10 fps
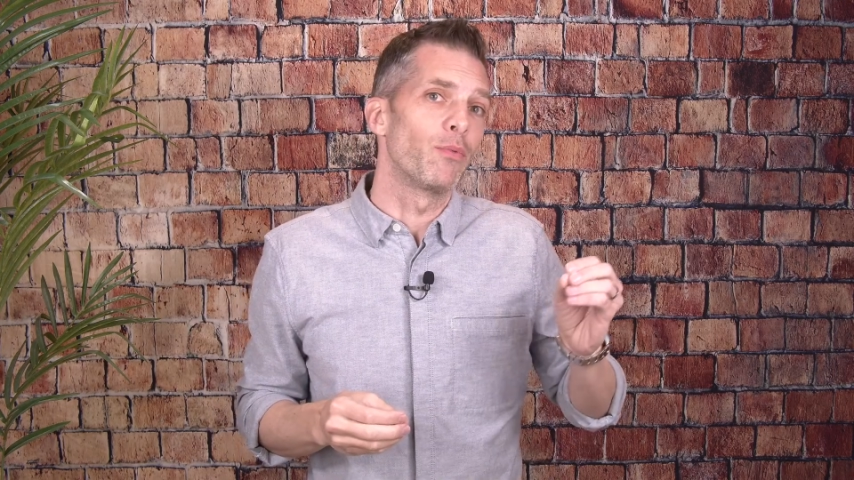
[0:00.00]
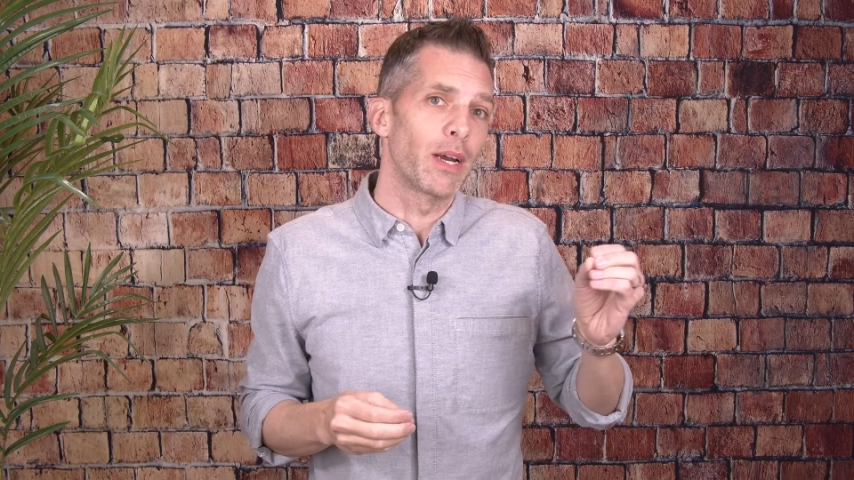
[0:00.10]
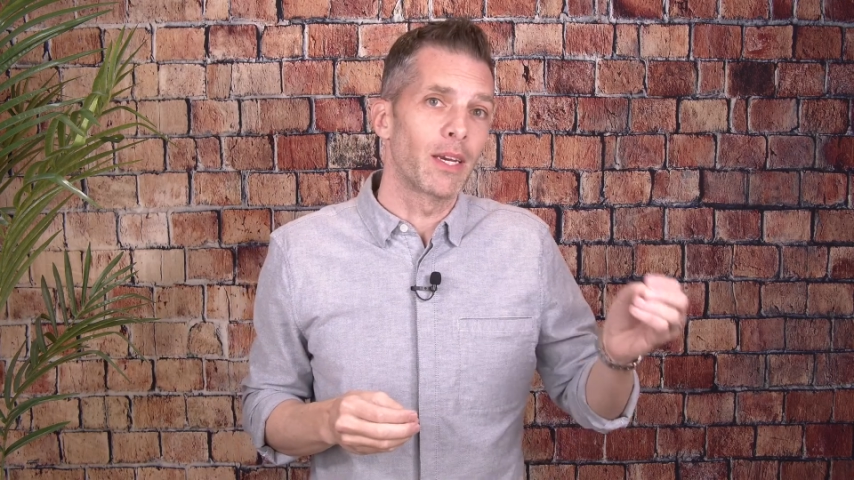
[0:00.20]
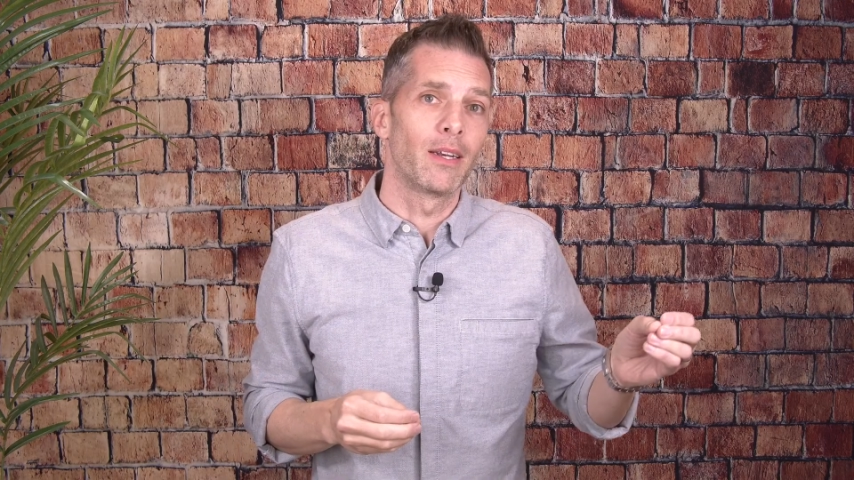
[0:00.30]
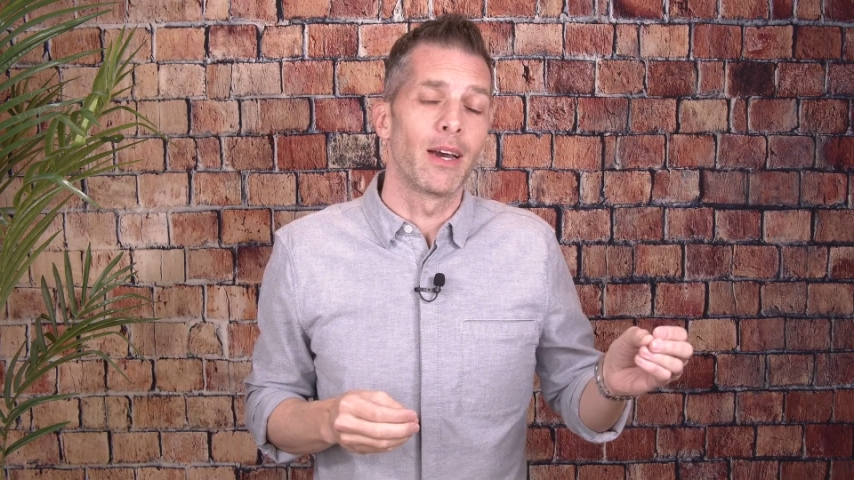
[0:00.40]

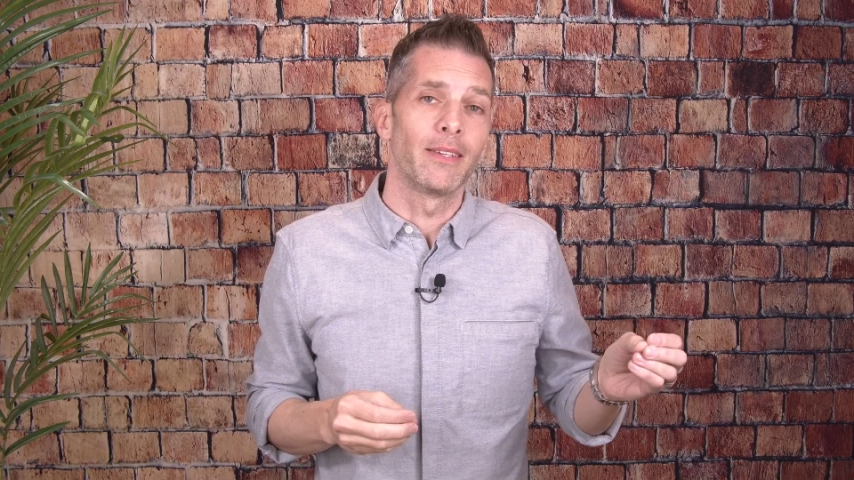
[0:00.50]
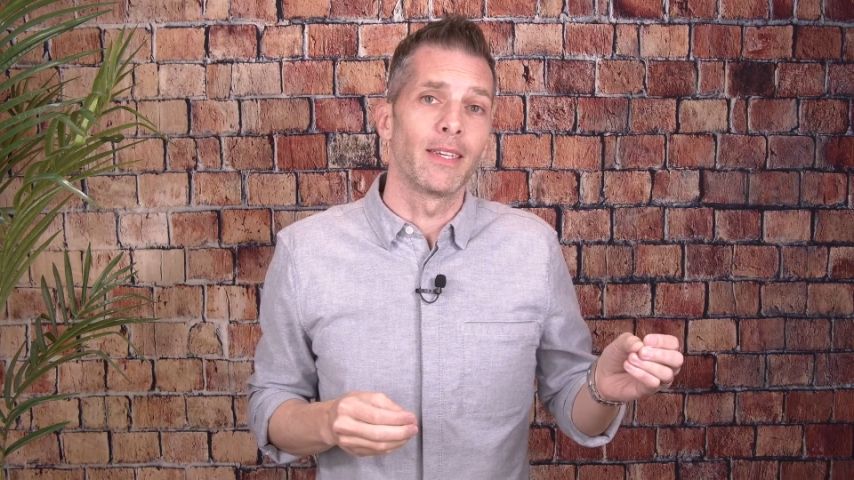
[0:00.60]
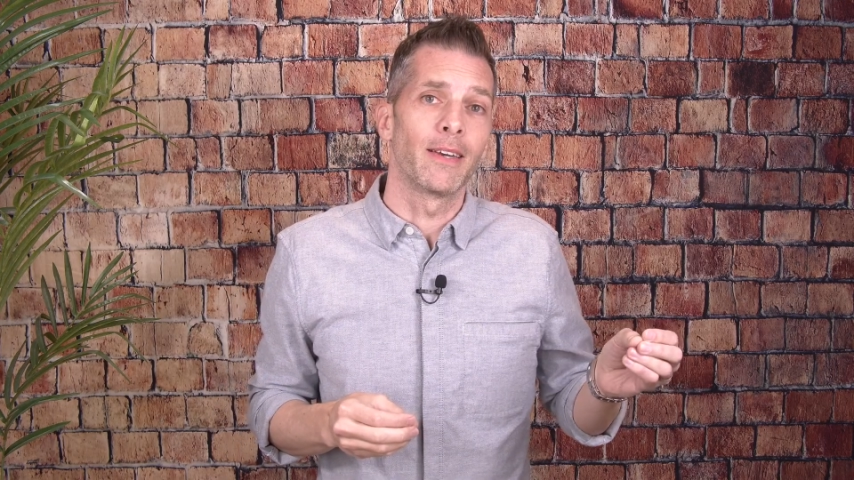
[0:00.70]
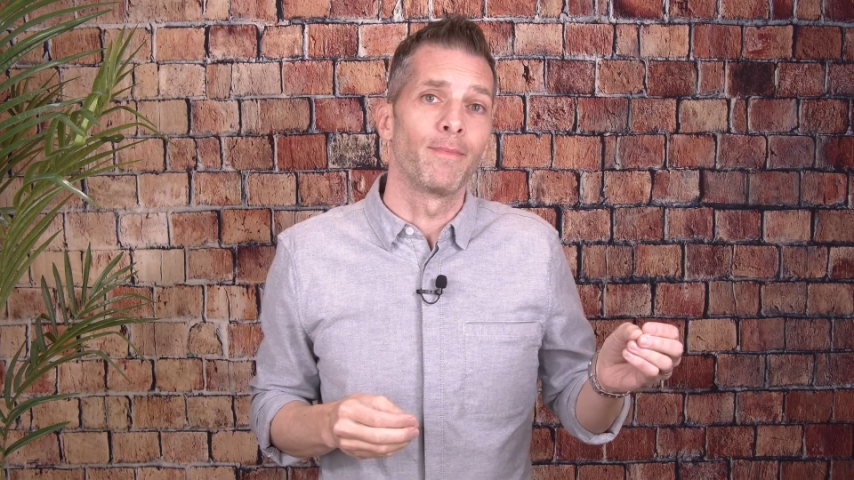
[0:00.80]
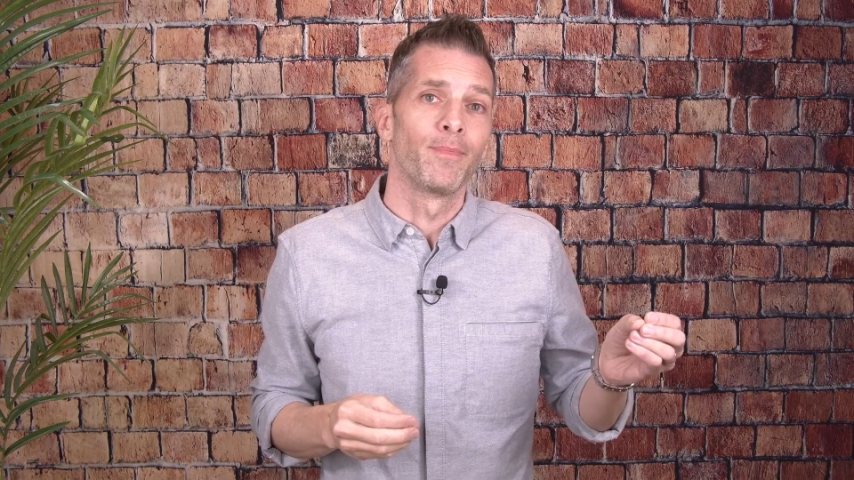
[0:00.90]

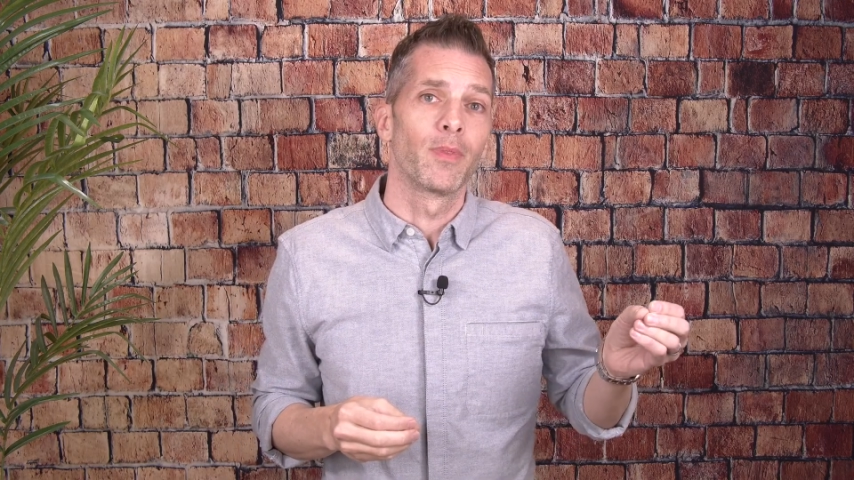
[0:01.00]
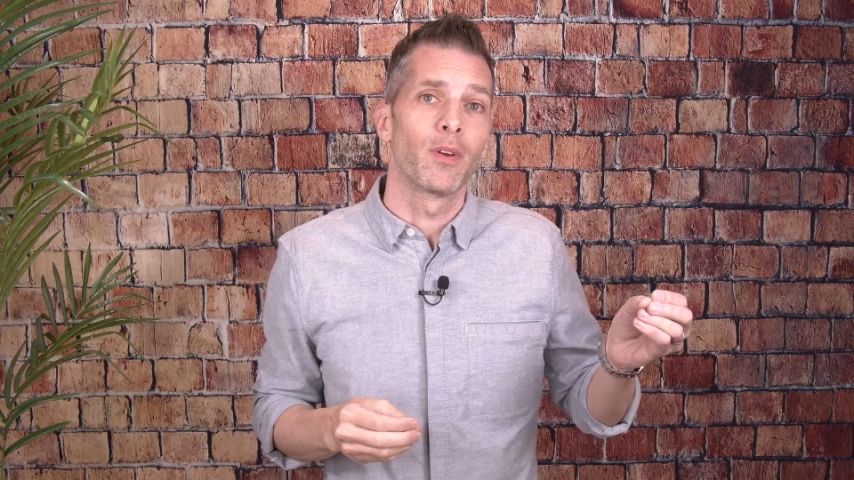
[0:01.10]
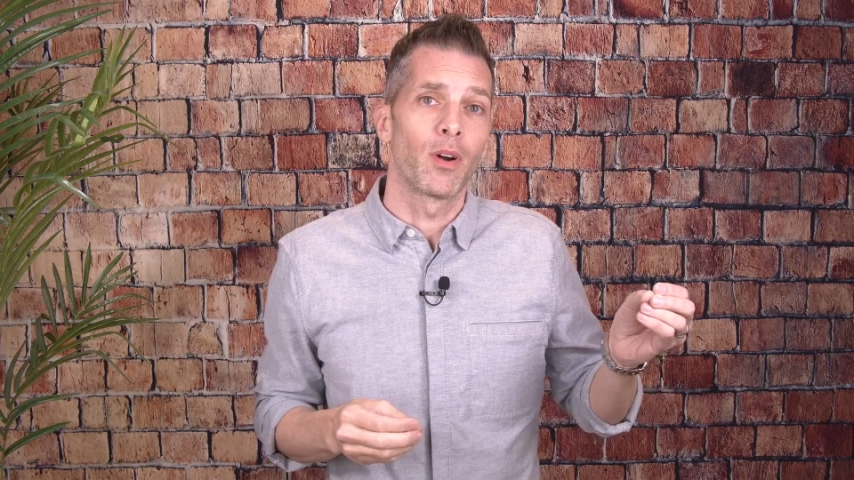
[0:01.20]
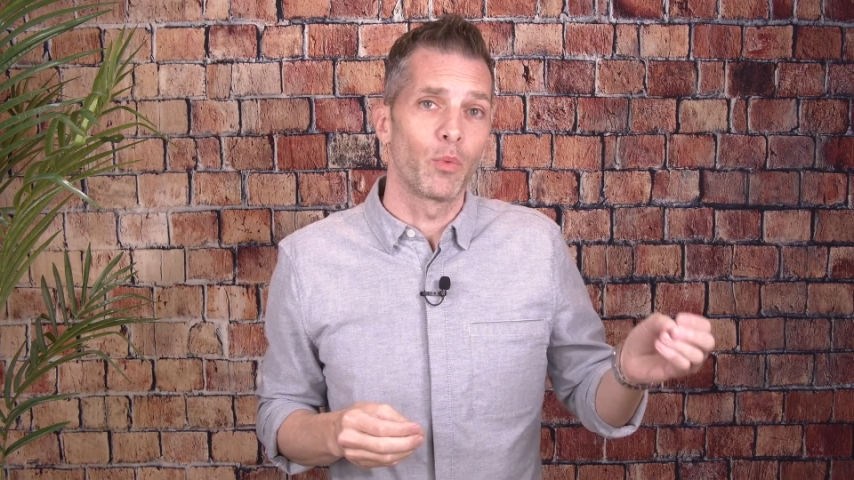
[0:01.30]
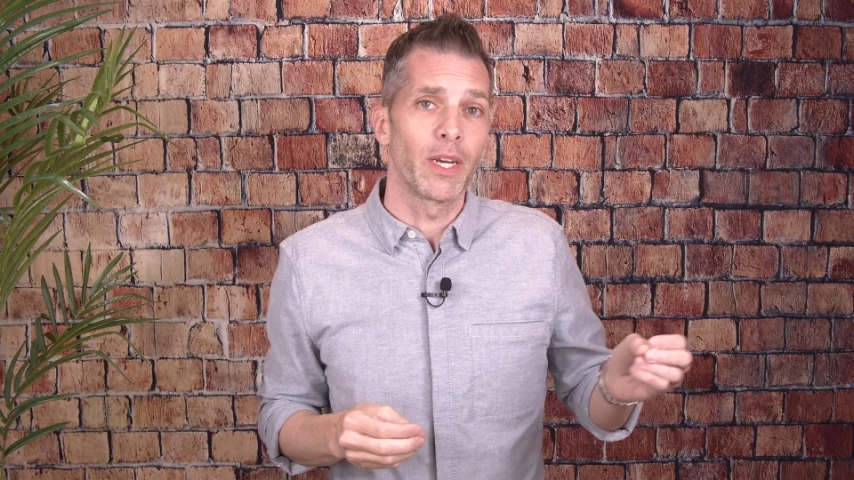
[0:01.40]
recognizing
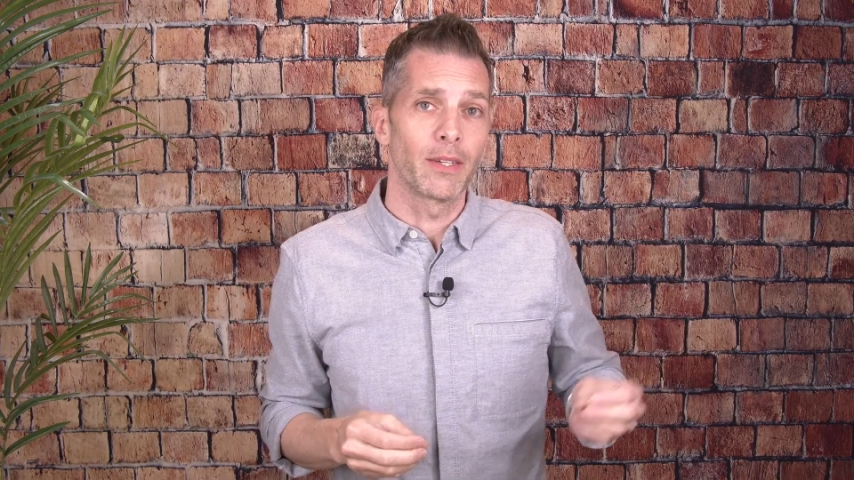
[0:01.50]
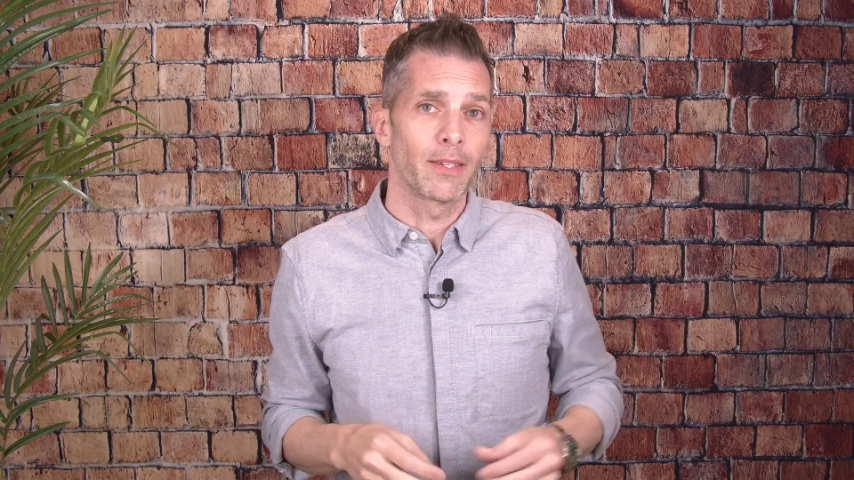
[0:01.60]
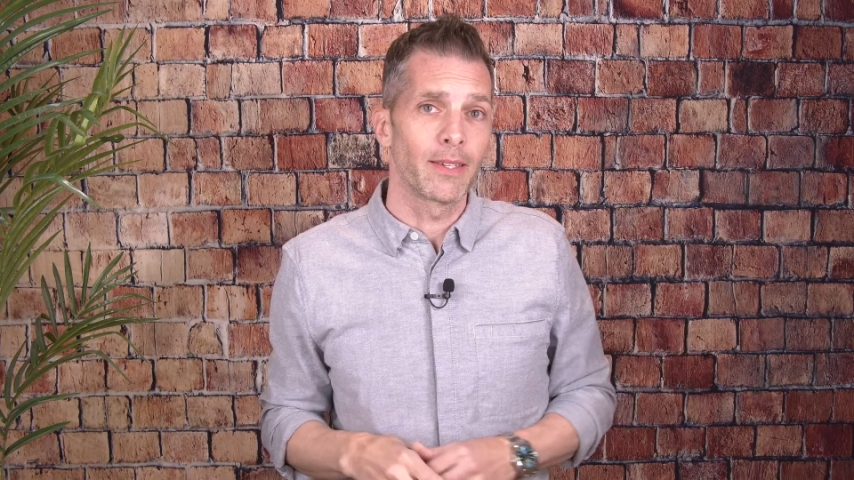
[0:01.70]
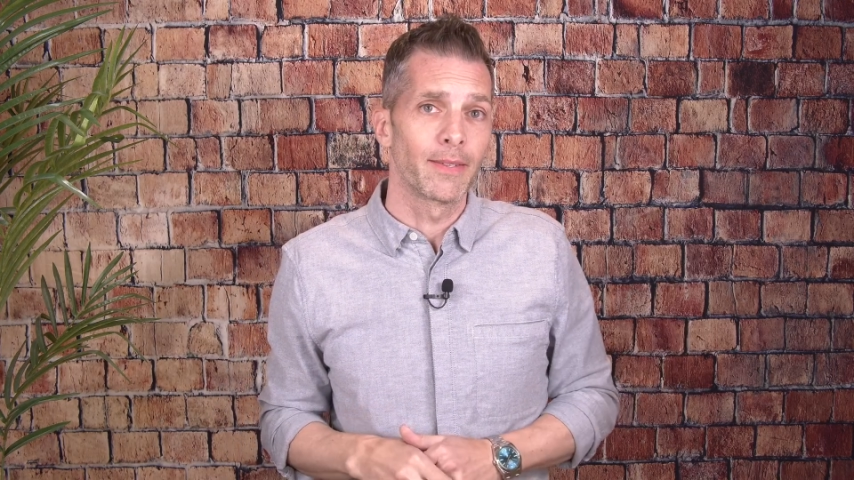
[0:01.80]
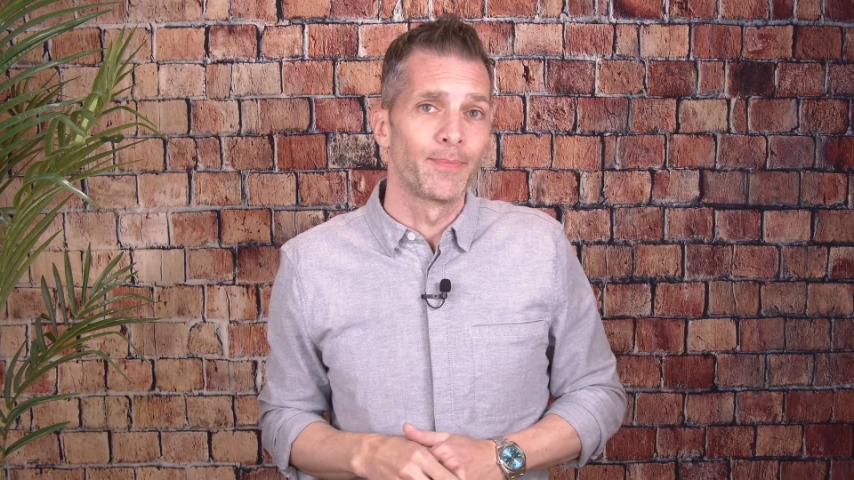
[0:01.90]
our
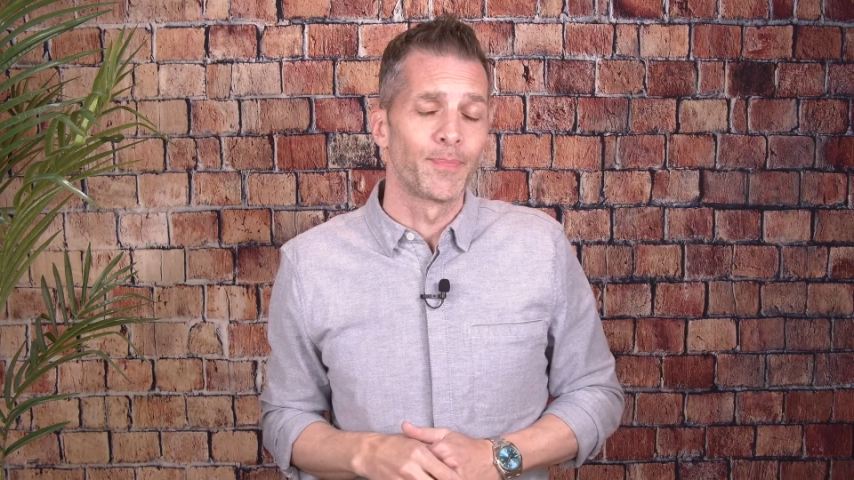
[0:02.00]
weaknesses.